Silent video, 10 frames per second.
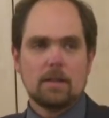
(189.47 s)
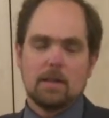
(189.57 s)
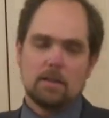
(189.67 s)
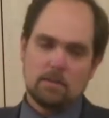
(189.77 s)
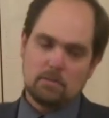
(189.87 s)

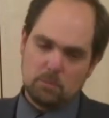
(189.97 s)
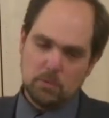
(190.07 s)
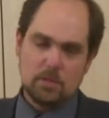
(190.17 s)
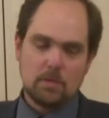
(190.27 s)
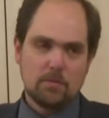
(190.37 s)
and
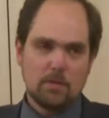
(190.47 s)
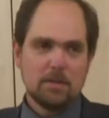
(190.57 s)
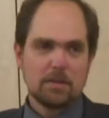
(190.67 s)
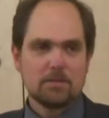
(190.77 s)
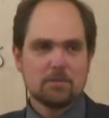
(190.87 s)
received
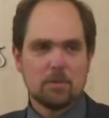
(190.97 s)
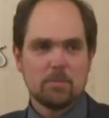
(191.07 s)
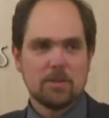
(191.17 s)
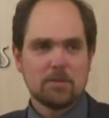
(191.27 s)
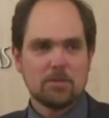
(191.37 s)
funding from
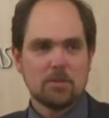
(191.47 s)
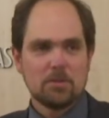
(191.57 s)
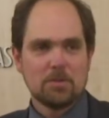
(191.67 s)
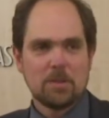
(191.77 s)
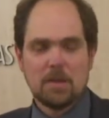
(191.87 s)
there, of
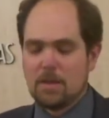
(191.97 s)
course,